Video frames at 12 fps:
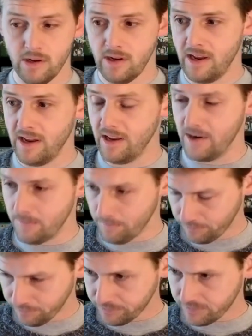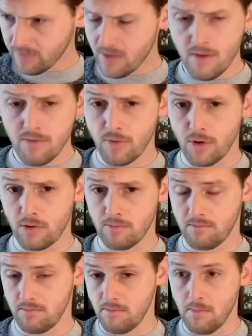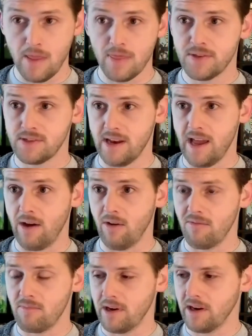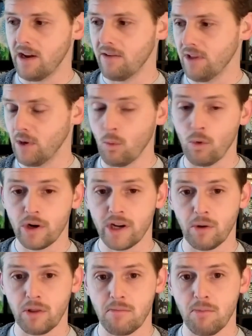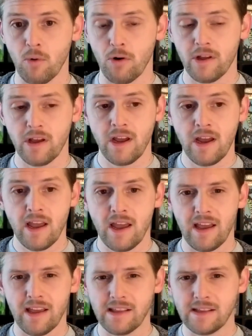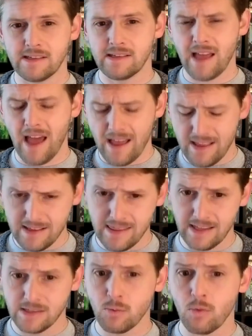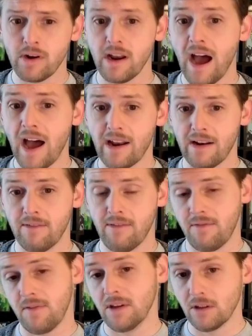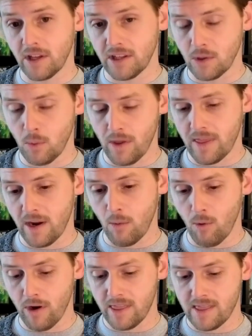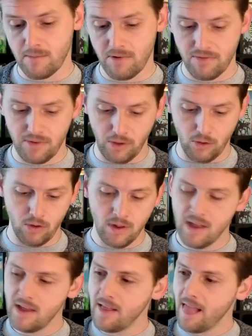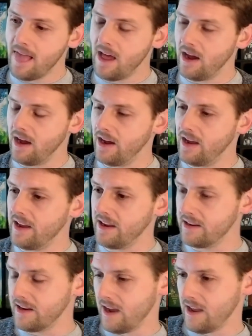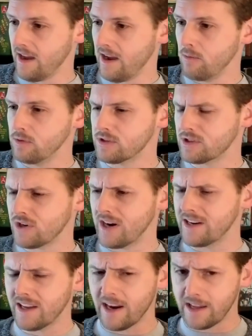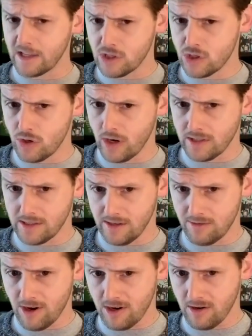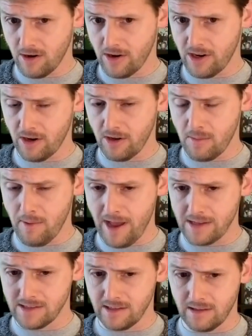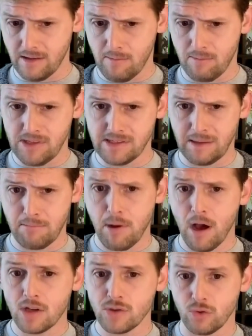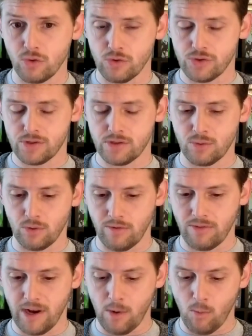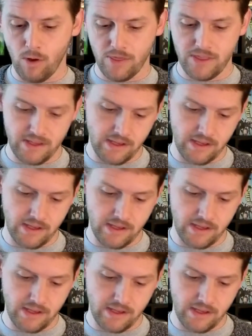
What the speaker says: And for months now, I've been kind of like working with a board, and things were not feeling the way that I wanted them to feel. And I was trying to kind of construct, as I talked on here in the past, like these like puzzles sort of that I want the